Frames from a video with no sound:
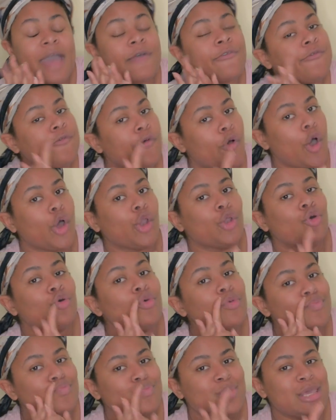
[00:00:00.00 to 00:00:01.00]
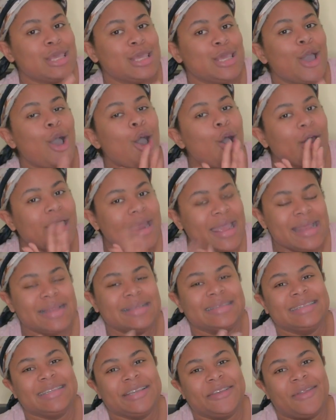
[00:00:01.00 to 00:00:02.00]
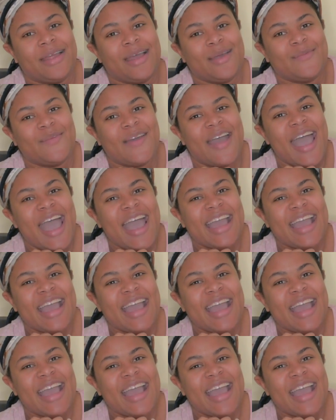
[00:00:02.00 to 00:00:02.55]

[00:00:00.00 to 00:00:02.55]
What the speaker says: and follow me on Instagram.